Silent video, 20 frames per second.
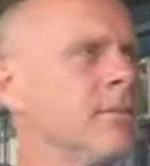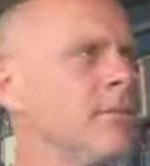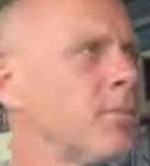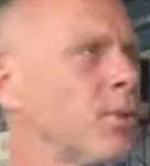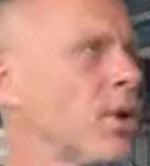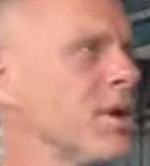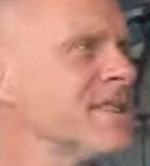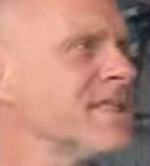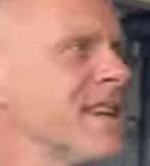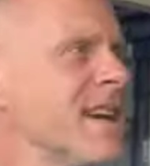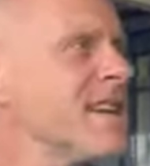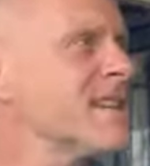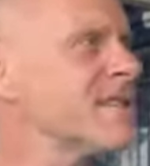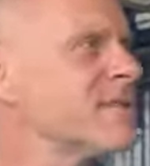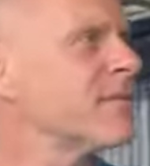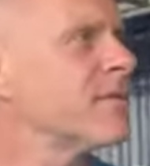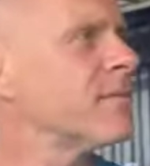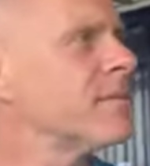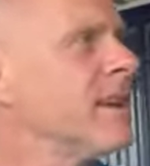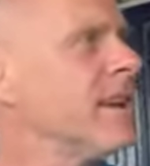
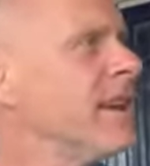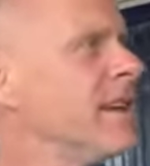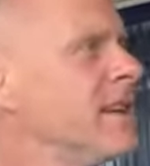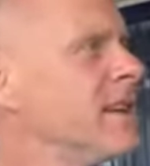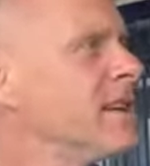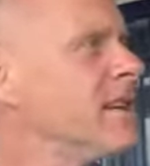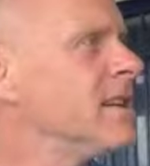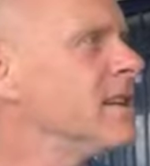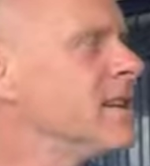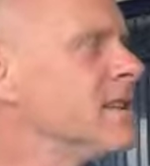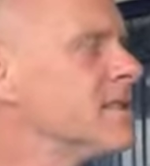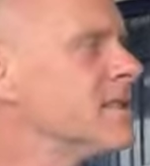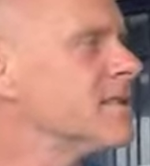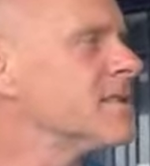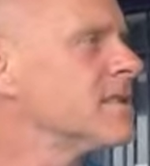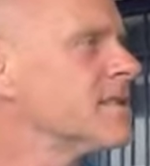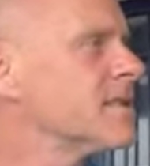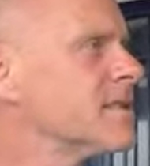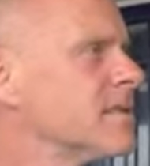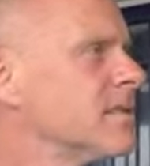Process
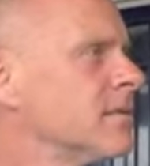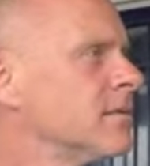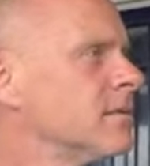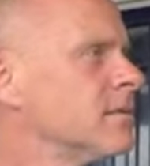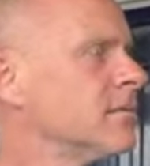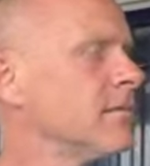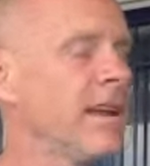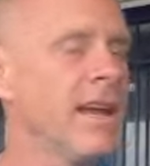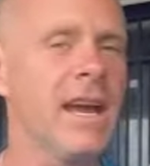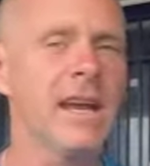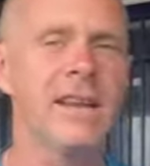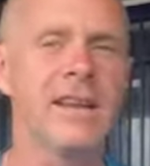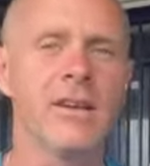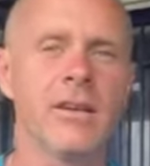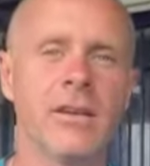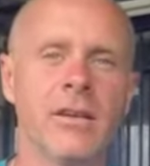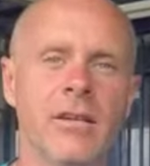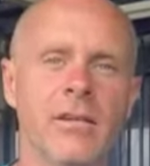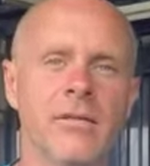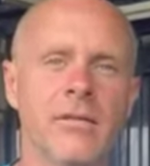is get
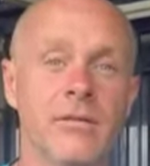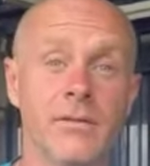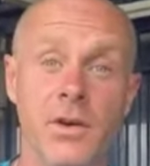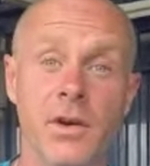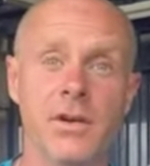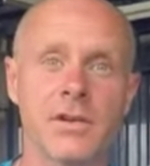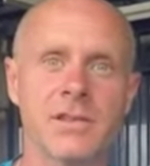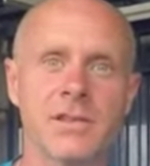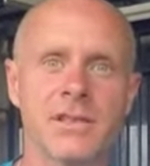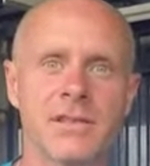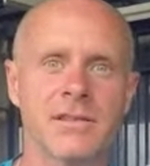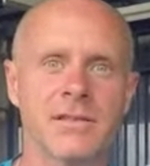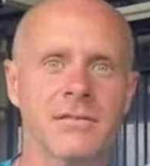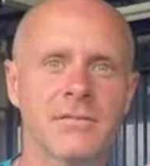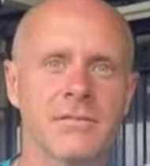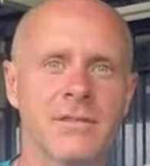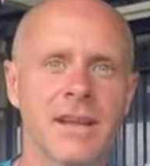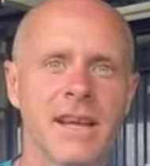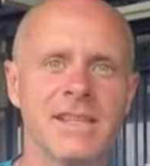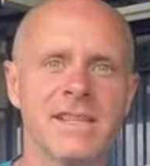here first.
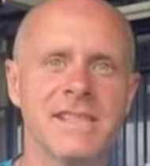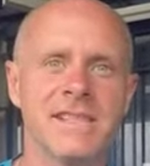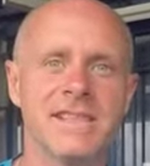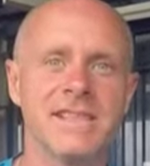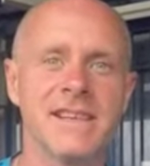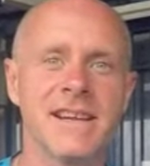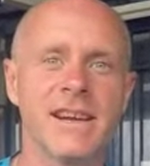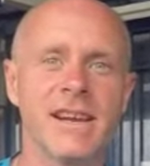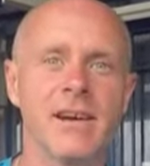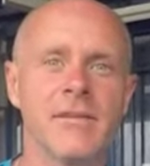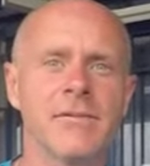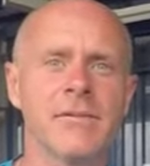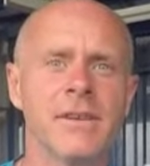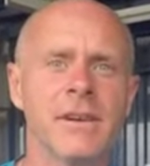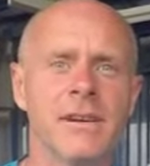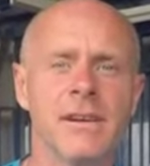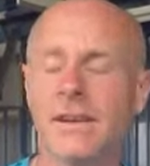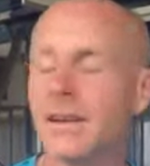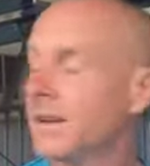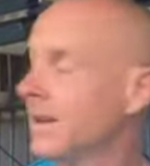That's easy enough.
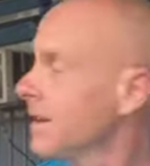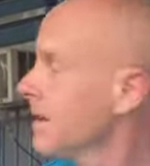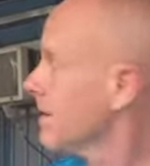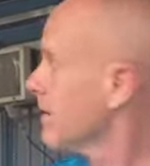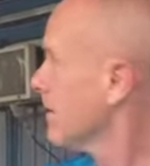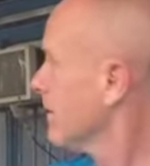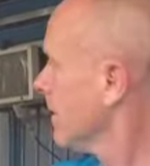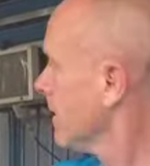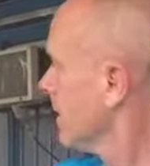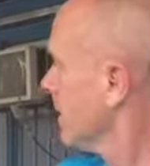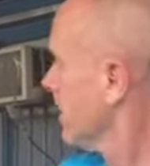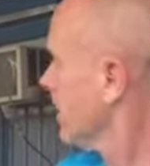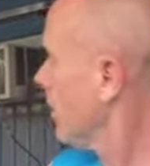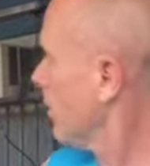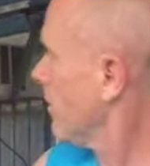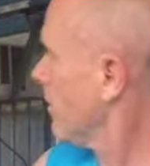Go